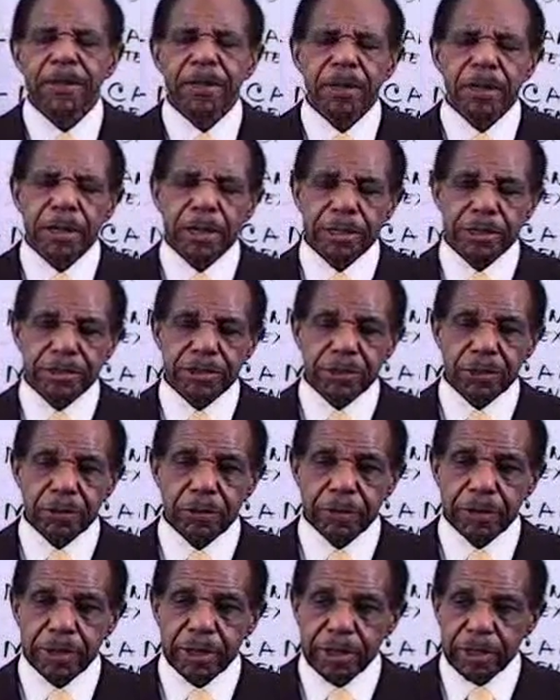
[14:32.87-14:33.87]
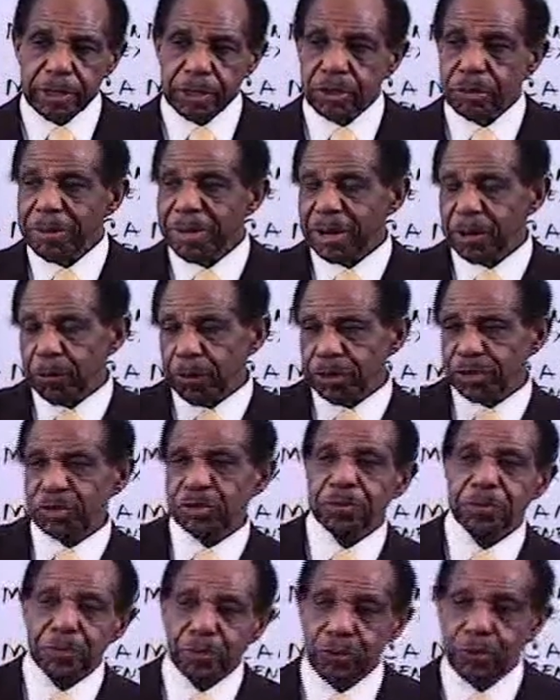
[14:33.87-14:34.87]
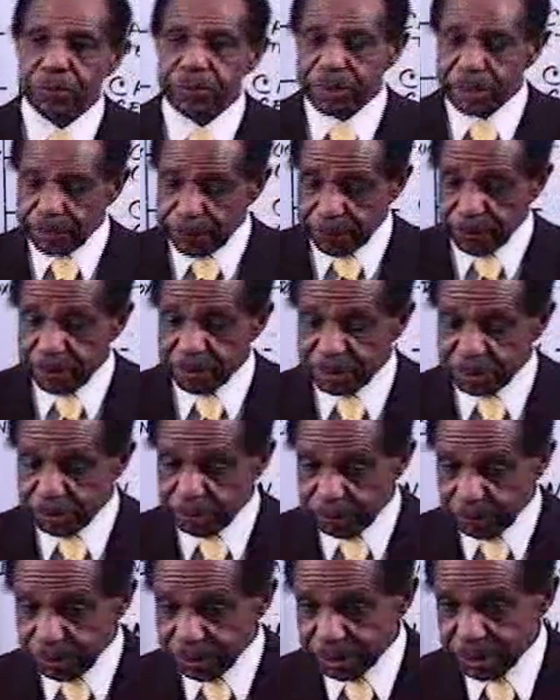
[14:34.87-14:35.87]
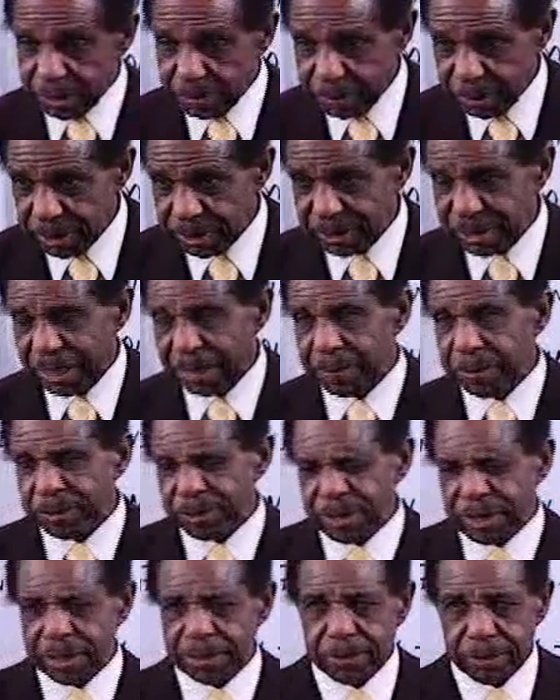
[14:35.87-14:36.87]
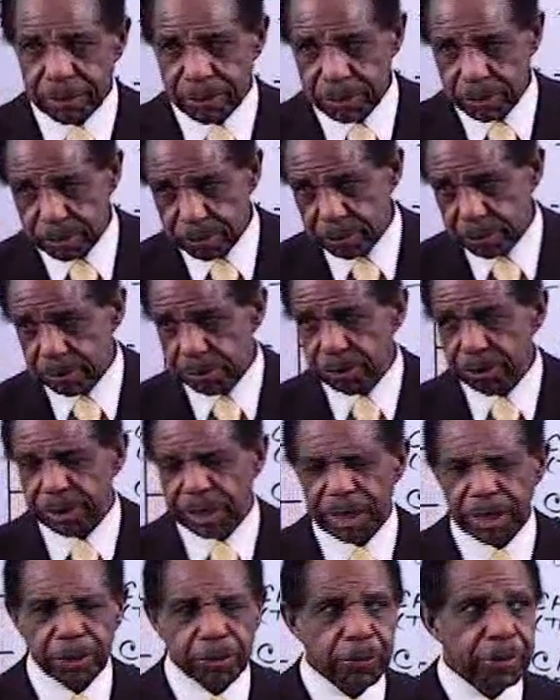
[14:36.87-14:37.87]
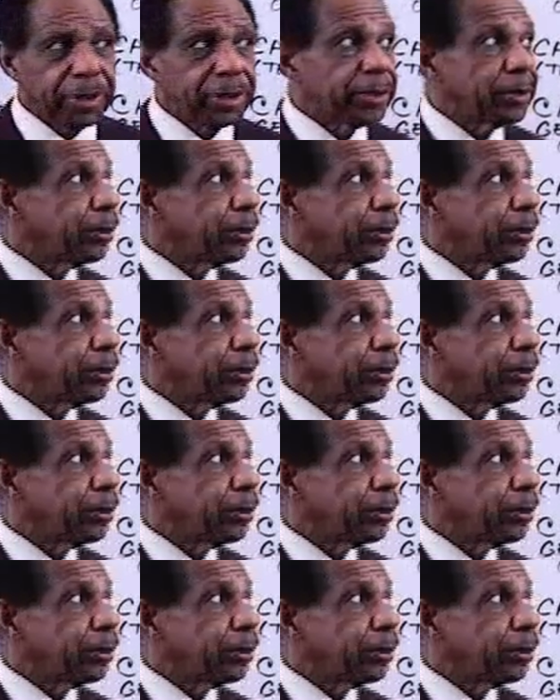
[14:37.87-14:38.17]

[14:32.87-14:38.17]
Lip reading: And so no matter what you prove, the affirmative defense can be established that you get acquitted.